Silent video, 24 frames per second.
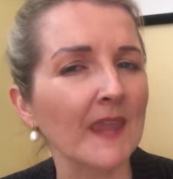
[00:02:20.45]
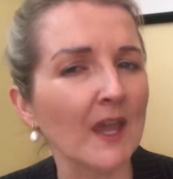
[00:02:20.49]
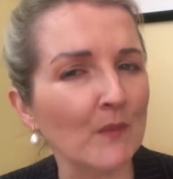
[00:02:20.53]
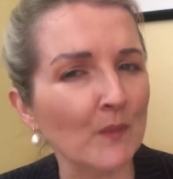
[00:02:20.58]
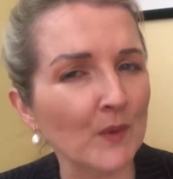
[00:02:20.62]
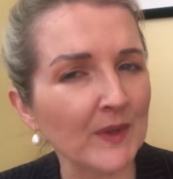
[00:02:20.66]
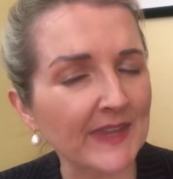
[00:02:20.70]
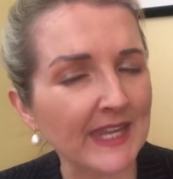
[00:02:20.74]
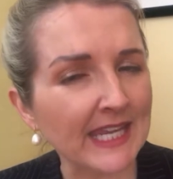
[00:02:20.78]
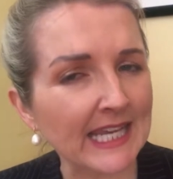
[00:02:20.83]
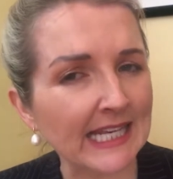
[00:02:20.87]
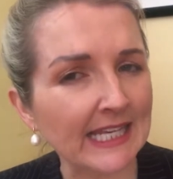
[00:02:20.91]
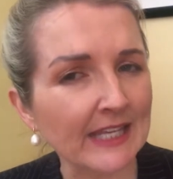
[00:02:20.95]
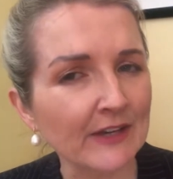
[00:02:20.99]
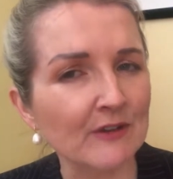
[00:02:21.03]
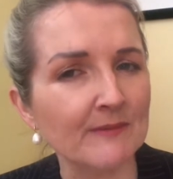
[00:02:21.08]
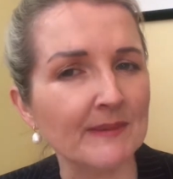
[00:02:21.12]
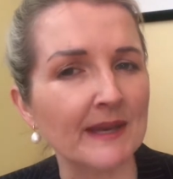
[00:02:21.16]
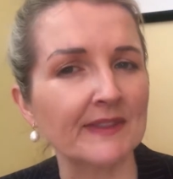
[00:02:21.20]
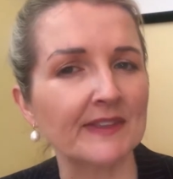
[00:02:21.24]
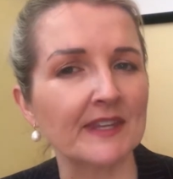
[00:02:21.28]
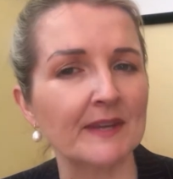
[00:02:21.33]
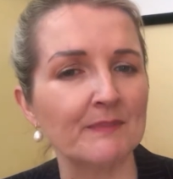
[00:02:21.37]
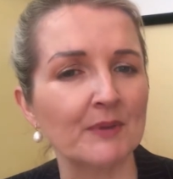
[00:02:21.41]
And when they're clear
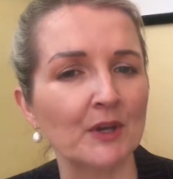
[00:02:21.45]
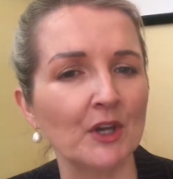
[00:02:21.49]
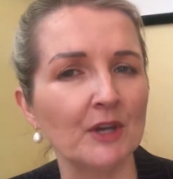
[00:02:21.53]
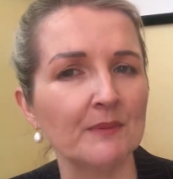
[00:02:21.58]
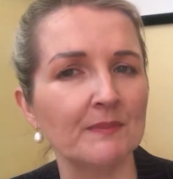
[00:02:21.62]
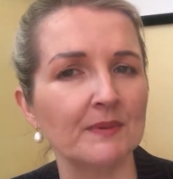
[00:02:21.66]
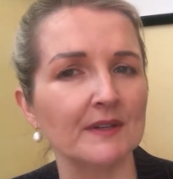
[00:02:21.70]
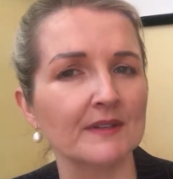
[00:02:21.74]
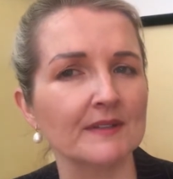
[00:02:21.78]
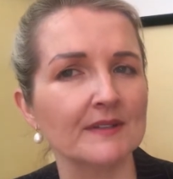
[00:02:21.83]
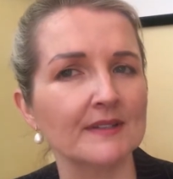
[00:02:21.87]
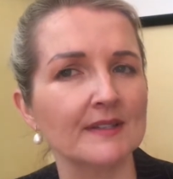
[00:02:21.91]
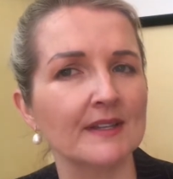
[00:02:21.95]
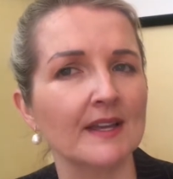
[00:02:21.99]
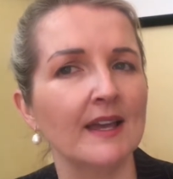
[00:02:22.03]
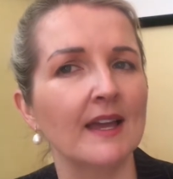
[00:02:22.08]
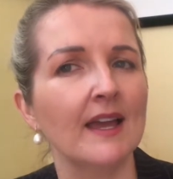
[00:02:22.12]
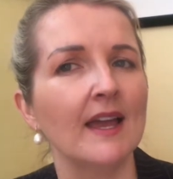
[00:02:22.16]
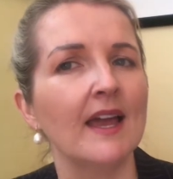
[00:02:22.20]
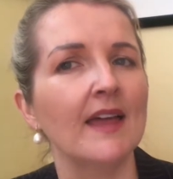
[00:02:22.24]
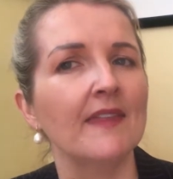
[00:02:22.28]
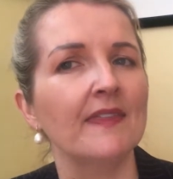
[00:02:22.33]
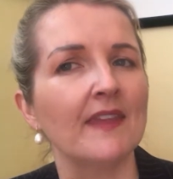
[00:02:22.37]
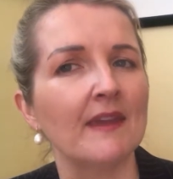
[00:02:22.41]
about their purpose,
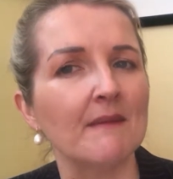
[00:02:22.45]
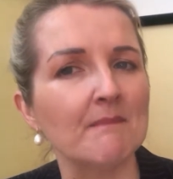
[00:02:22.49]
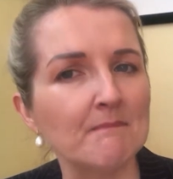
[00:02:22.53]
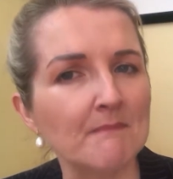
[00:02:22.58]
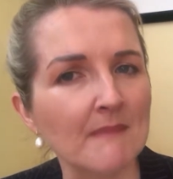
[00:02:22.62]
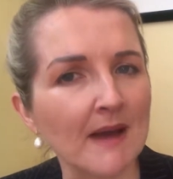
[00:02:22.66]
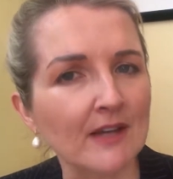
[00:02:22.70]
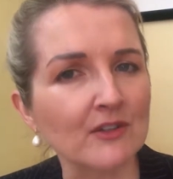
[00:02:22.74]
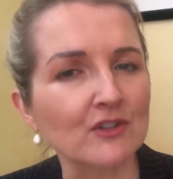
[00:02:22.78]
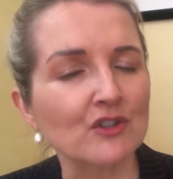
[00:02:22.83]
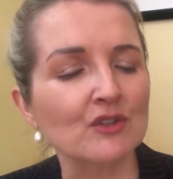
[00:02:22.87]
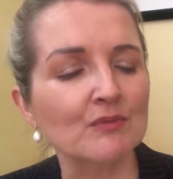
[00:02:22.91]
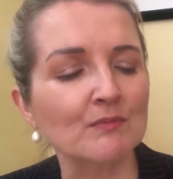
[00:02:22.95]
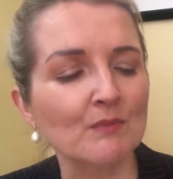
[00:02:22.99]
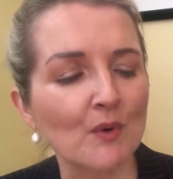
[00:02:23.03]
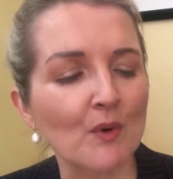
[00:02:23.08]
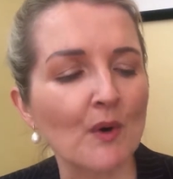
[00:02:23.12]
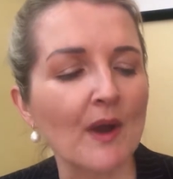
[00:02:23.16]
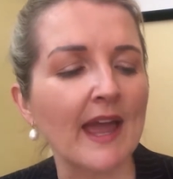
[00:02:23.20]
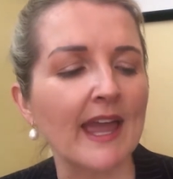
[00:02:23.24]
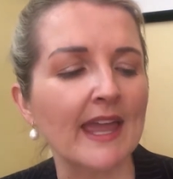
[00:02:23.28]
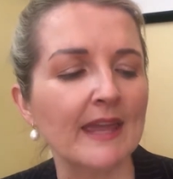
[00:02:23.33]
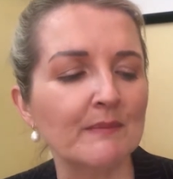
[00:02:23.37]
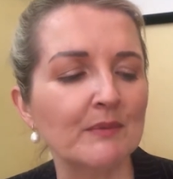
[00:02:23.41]
they're much
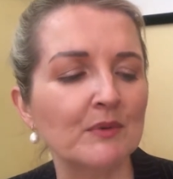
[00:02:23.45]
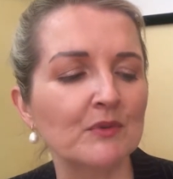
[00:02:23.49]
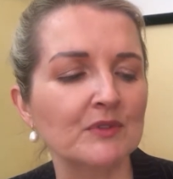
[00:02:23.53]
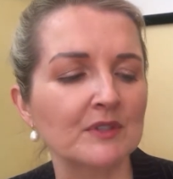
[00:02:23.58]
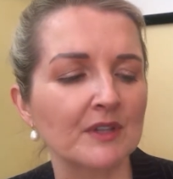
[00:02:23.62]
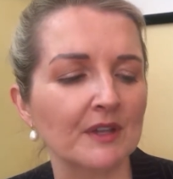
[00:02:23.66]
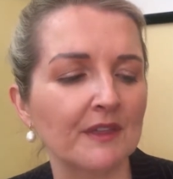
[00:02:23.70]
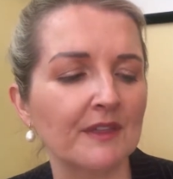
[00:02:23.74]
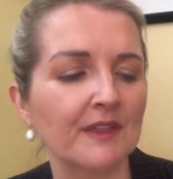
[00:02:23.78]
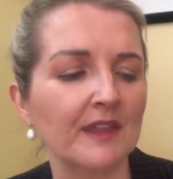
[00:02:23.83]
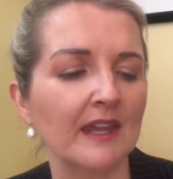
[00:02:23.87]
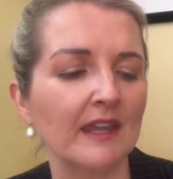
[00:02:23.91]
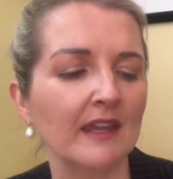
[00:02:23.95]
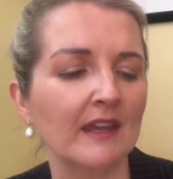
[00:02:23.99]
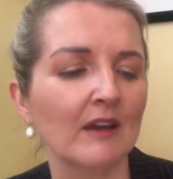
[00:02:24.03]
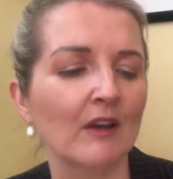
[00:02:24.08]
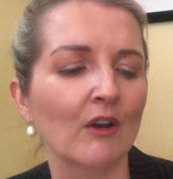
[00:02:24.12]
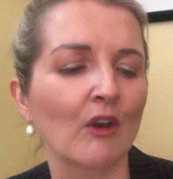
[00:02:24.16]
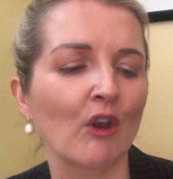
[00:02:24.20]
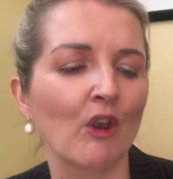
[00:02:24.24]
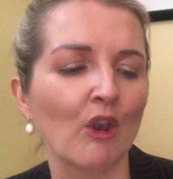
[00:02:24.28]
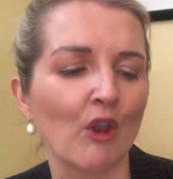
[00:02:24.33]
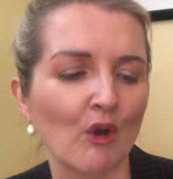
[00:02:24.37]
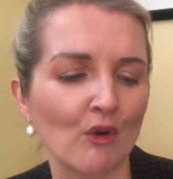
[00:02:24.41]
more able to think
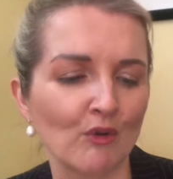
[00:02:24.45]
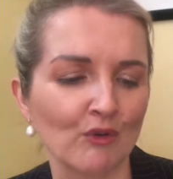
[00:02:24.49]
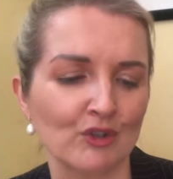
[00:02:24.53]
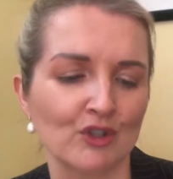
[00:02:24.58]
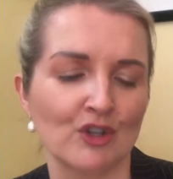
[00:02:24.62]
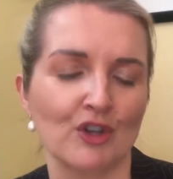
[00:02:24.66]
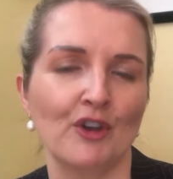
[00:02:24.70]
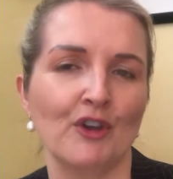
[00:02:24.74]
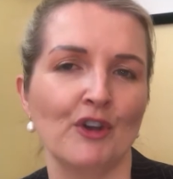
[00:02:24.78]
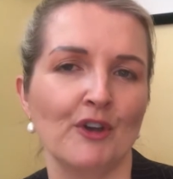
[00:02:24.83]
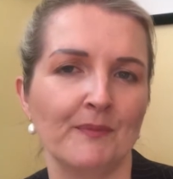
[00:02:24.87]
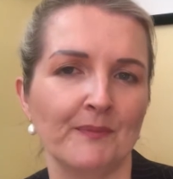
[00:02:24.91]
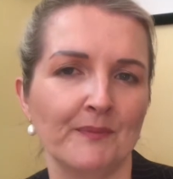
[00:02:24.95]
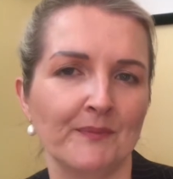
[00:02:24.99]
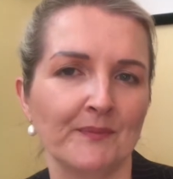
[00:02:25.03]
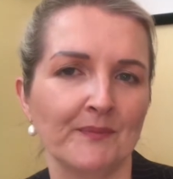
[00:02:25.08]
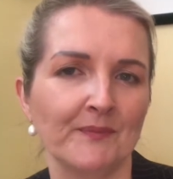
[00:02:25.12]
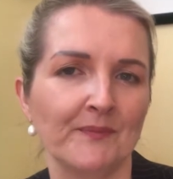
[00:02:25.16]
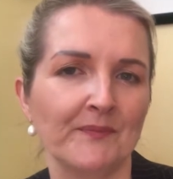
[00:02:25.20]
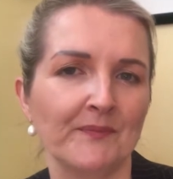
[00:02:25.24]
long term.